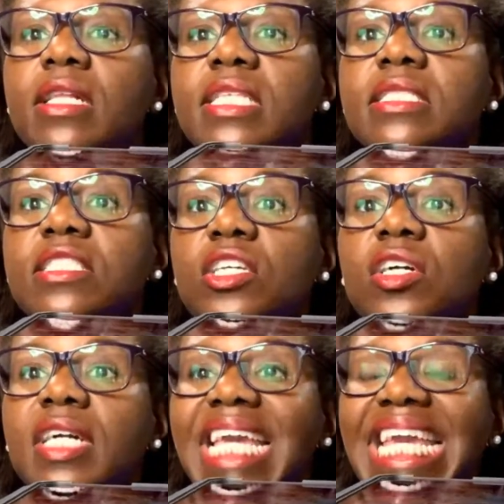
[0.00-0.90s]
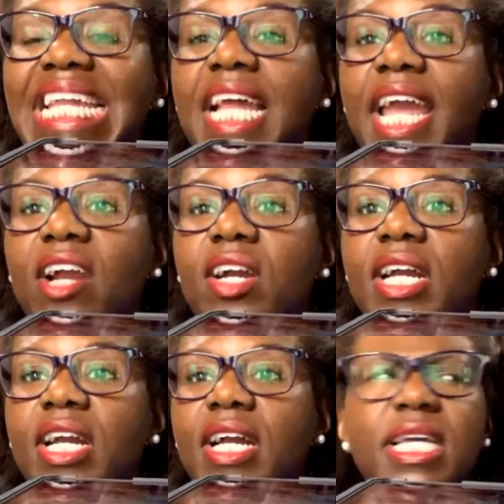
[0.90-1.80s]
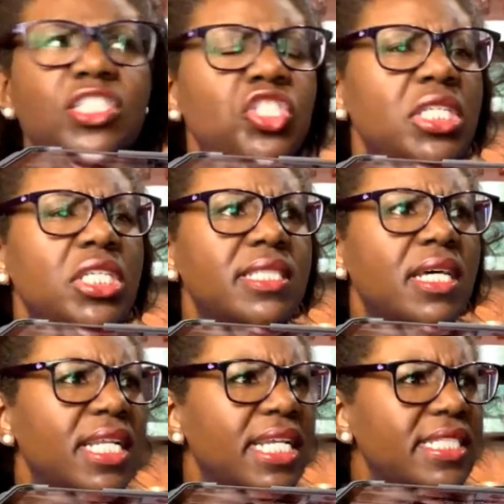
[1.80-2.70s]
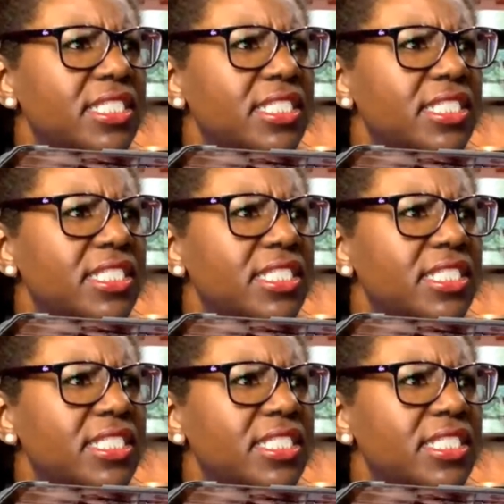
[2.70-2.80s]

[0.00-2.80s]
This is Cook It Erica, and she is on